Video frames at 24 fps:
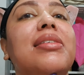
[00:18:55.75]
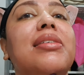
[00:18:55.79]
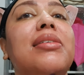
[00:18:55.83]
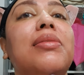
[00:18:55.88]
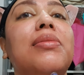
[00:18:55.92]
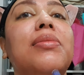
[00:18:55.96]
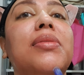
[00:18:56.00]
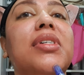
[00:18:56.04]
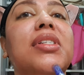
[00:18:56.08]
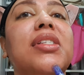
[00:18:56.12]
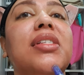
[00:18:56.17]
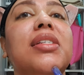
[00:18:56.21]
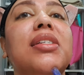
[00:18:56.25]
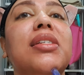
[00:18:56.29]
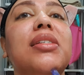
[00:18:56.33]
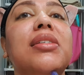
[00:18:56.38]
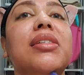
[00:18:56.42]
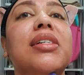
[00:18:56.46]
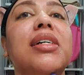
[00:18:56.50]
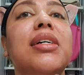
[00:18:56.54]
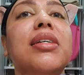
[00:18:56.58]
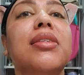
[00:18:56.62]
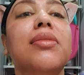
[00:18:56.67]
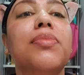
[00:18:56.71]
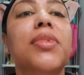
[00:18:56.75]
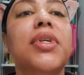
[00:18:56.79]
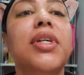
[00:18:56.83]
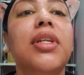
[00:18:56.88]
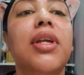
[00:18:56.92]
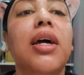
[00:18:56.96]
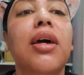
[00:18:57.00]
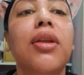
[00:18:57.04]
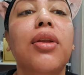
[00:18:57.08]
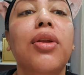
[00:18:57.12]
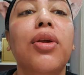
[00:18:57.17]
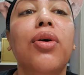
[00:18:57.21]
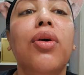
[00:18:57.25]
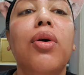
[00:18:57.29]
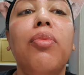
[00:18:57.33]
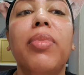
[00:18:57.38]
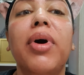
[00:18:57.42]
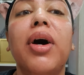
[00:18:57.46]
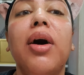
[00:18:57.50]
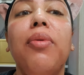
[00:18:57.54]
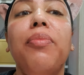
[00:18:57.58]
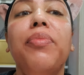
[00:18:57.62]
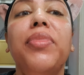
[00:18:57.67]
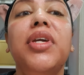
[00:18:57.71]
One thing you guys might not know
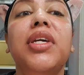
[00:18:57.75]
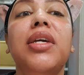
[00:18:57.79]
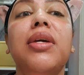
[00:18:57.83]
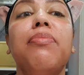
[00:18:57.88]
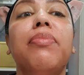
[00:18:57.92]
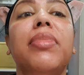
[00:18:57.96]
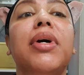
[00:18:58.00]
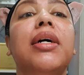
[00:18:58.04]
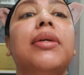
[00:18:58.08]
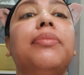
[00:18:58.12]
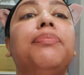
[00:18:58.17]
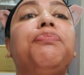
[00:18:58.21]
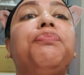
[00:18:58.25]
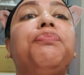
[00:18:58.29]
about me, but